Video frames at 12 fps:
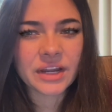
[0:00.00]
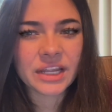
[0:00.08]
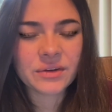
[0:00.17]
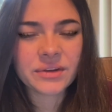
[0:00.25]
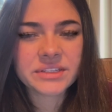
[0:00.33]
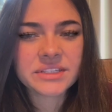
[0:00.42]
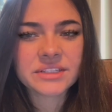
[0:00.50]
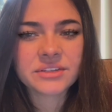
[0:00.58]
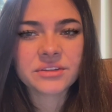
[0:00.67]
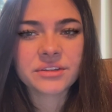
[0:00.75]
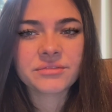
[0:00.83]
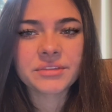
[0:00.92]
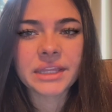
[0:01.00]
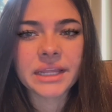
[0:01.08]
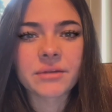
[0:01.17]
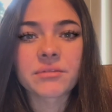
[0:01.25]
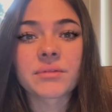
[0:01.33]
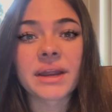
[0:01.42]
I don't necessarily feel
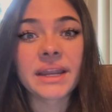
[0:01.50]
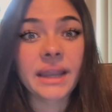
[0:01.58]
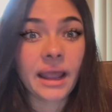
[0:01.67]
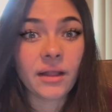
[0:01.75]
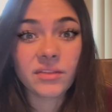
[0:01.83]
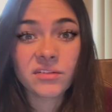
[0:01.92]
like right now